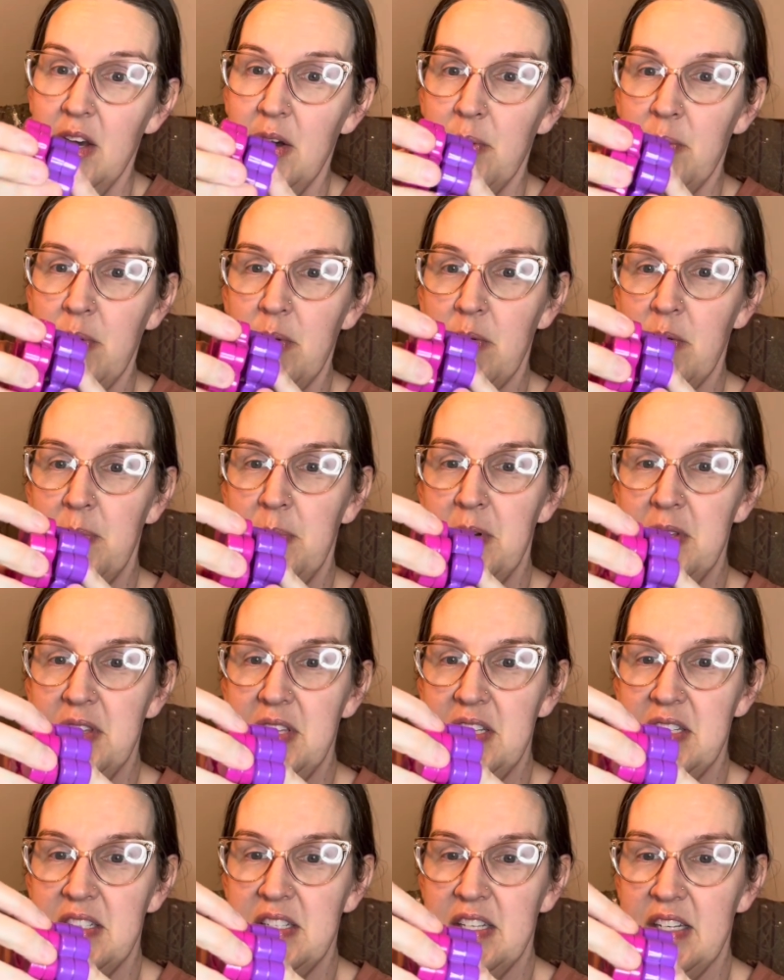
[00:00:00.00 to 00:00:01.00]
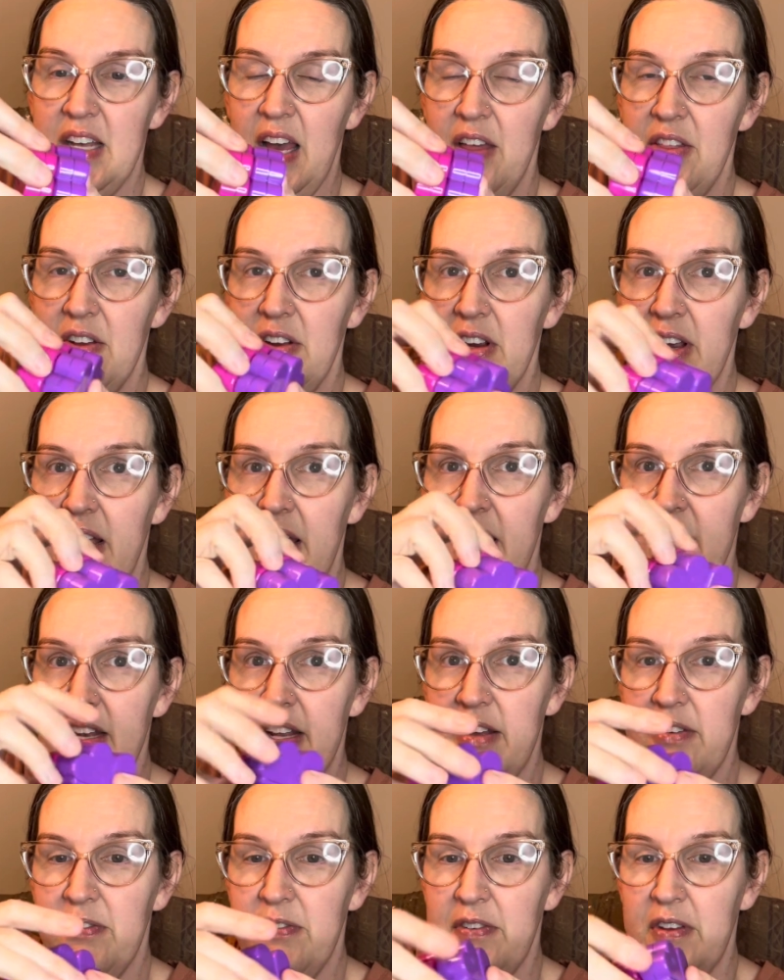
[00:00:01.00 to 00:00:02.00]
We would put these together, and
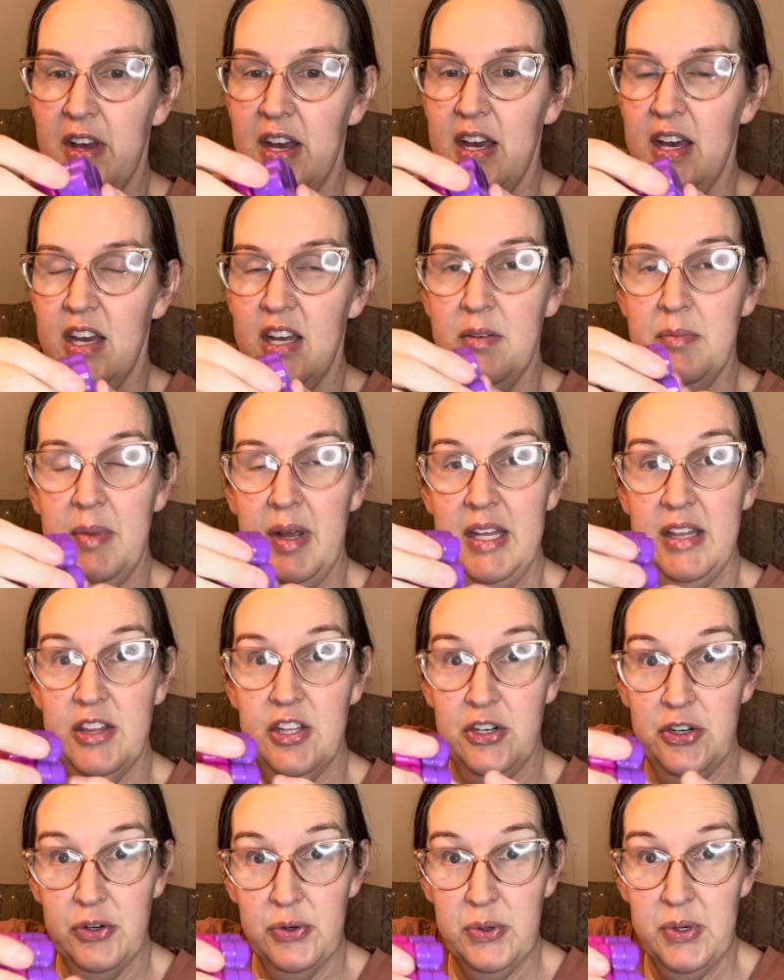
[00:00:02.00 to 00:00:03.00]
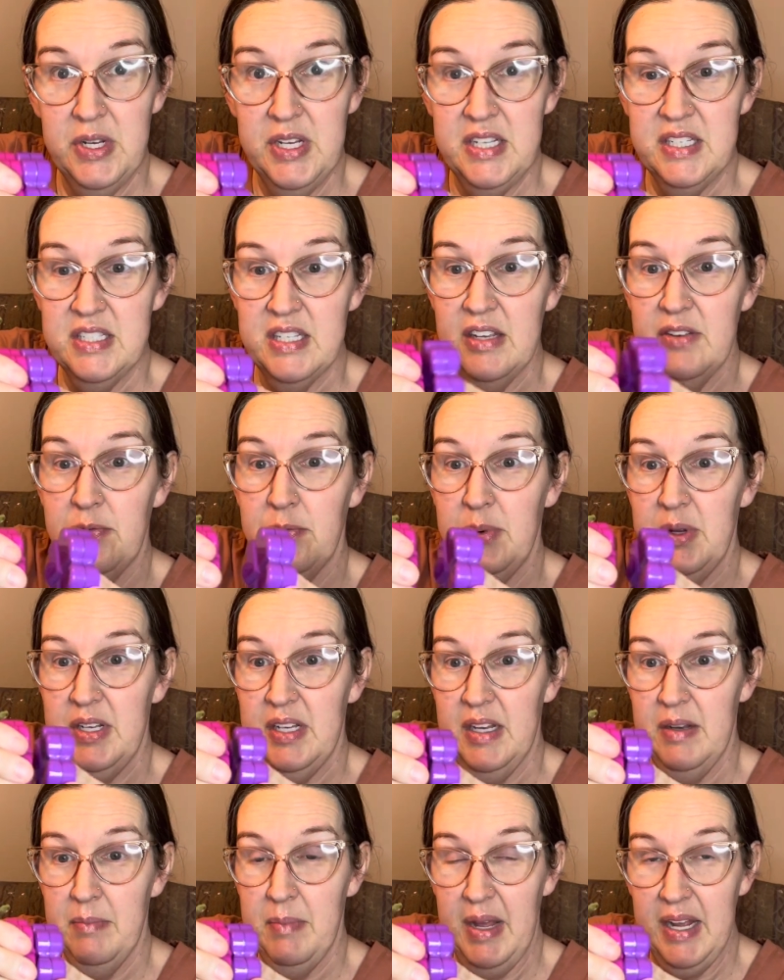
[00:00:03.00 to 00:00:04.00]
if it made the noise, if we
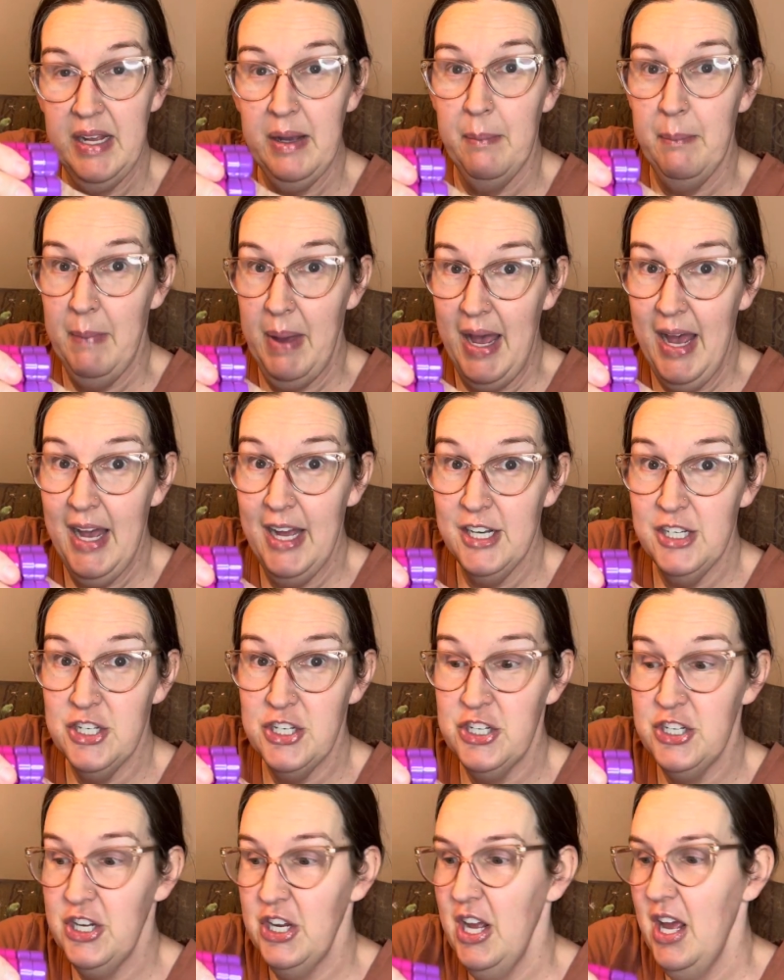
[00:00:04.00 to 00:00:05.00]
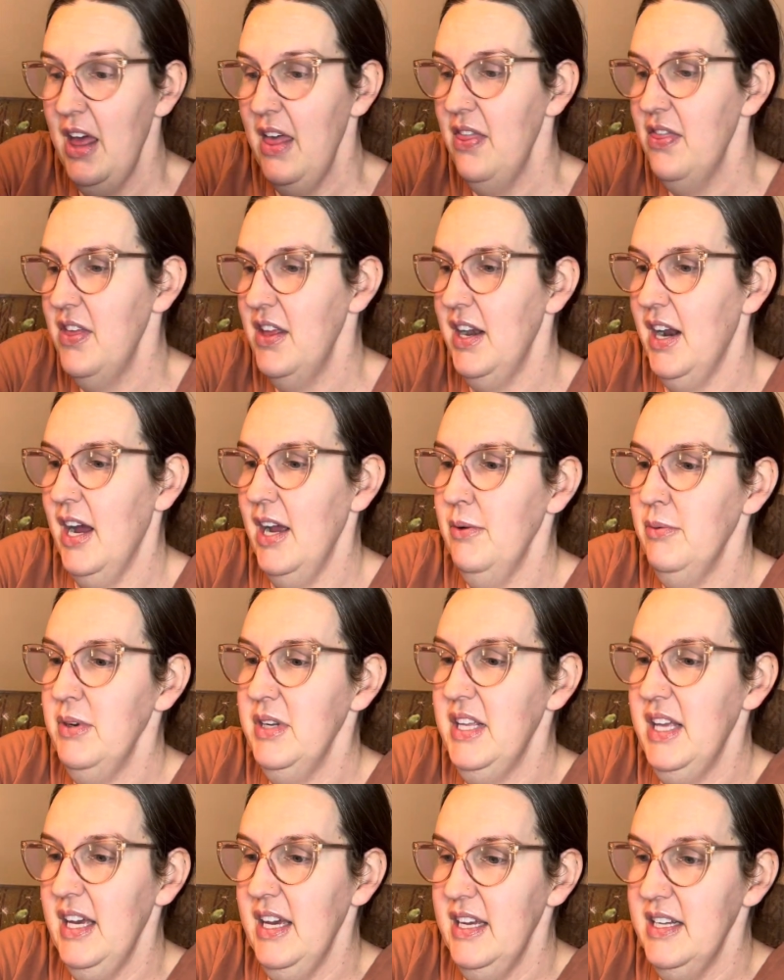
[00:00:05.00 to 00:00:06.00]
did make a match, then I would
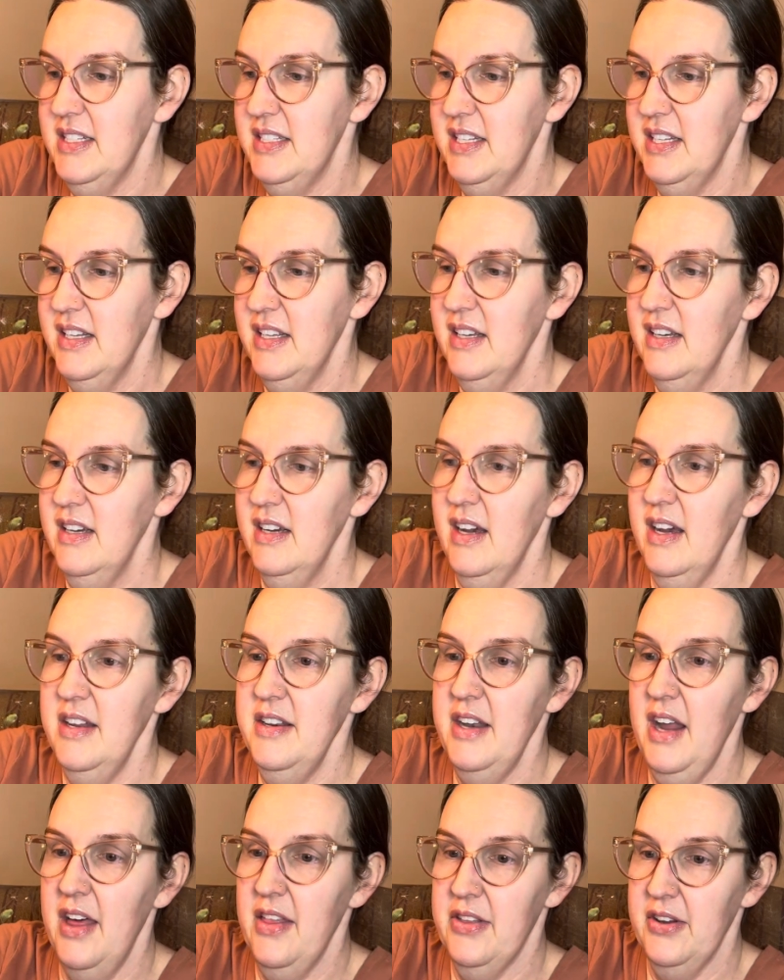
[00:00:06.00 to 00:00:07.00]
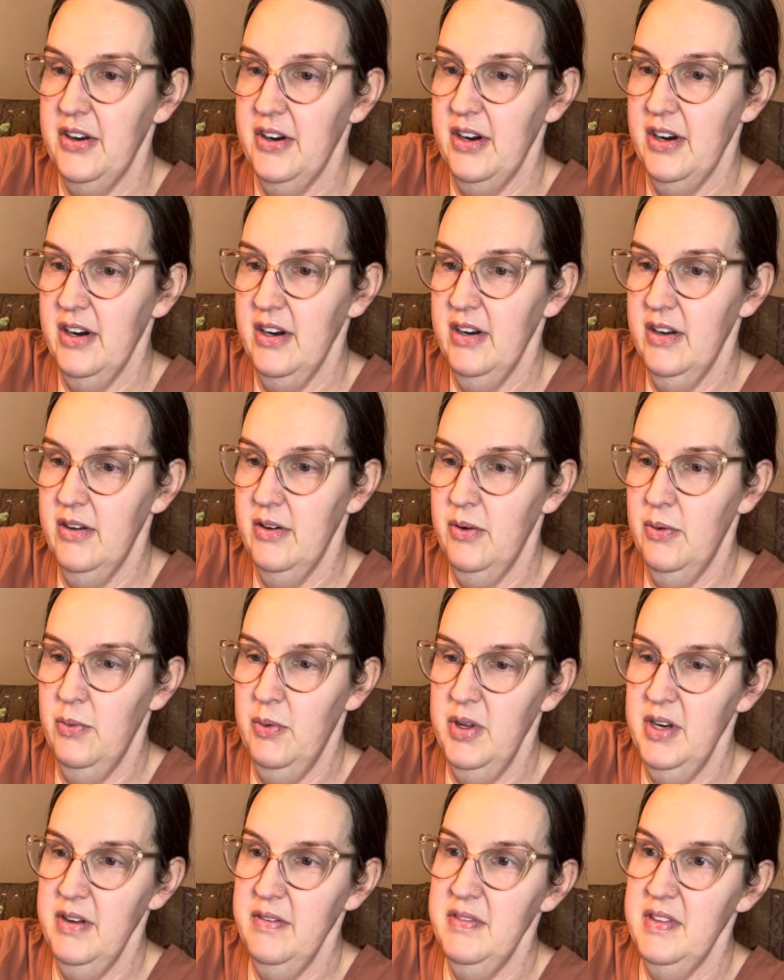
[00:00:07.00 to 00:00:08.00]
get another
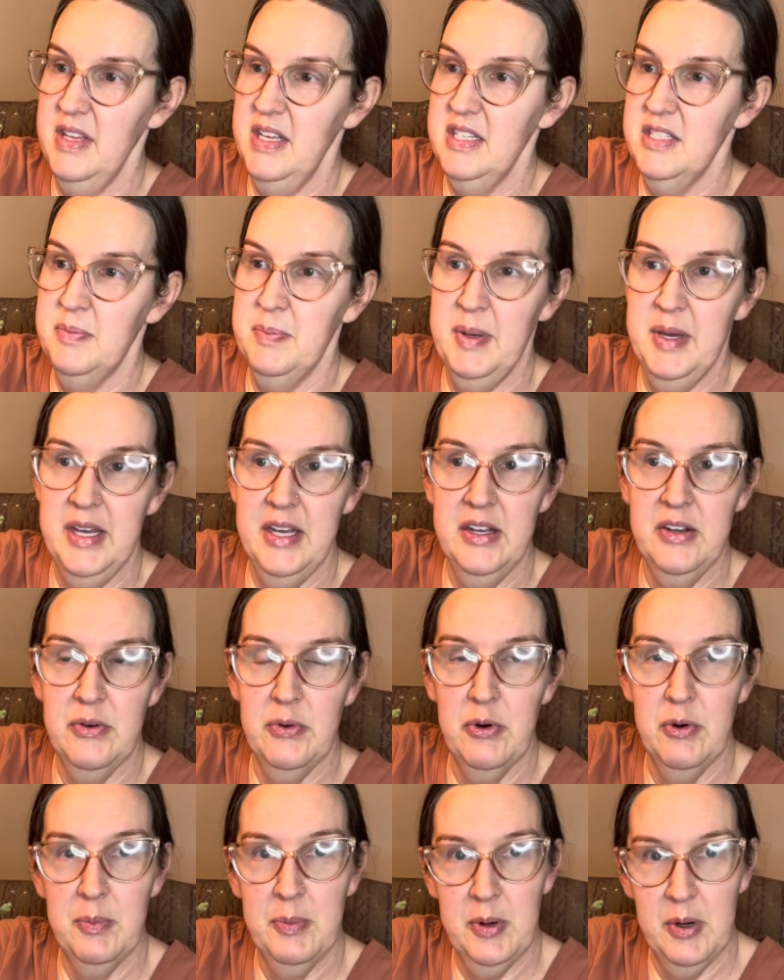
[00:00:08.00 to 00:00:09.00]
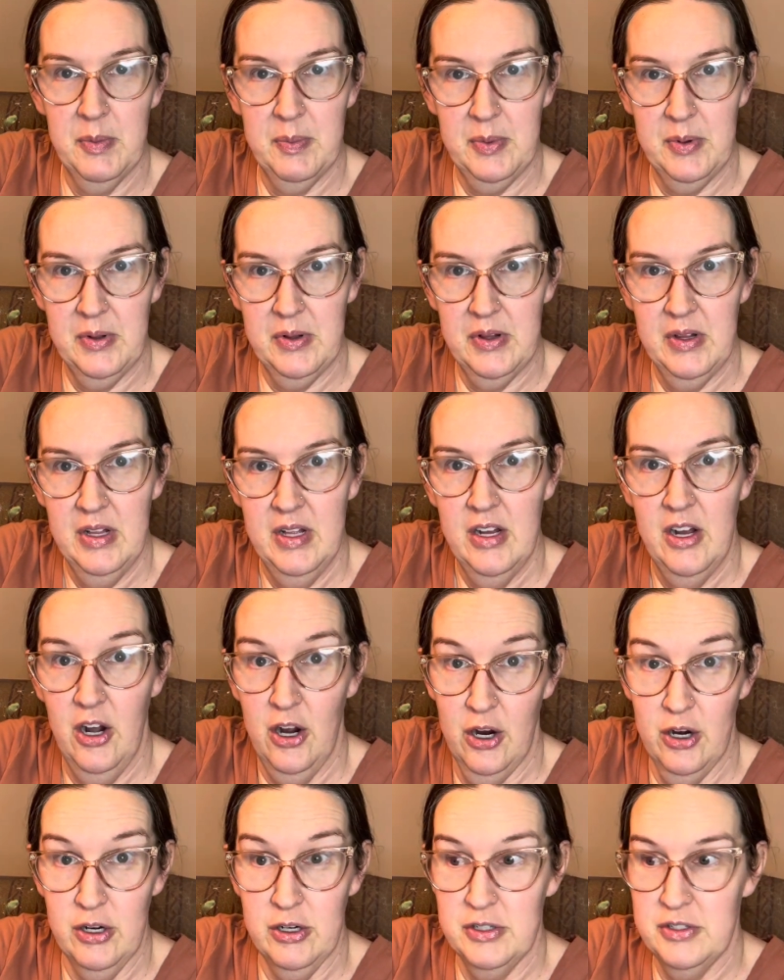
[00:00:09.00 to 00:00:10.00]
one of these pink or purple
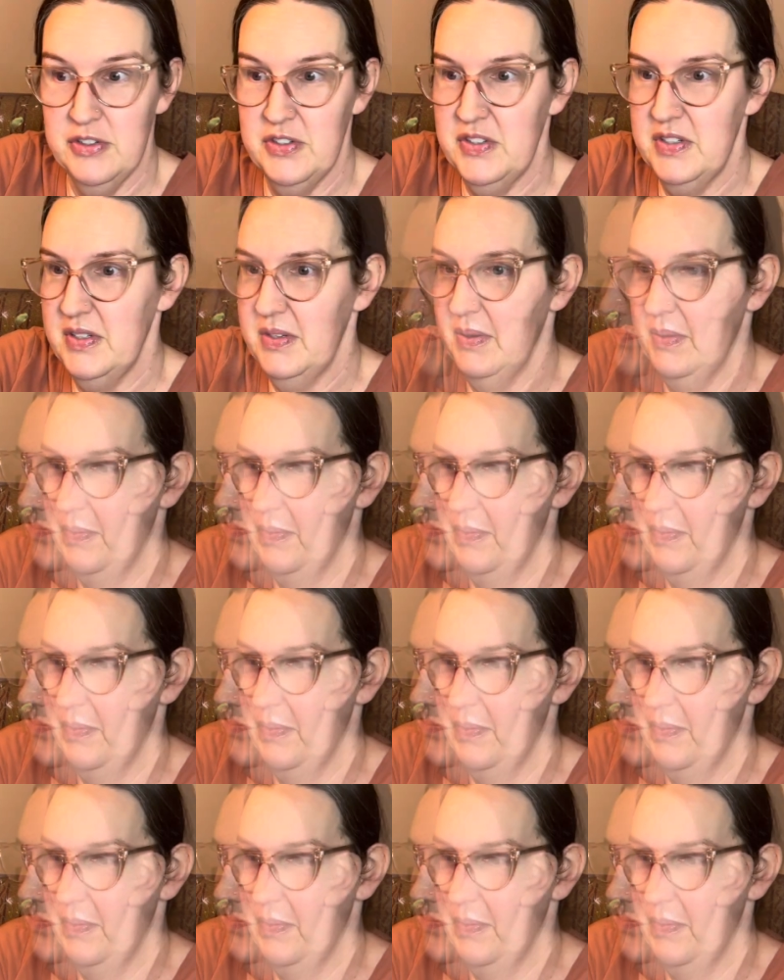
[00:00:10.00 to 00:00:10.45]
hearts.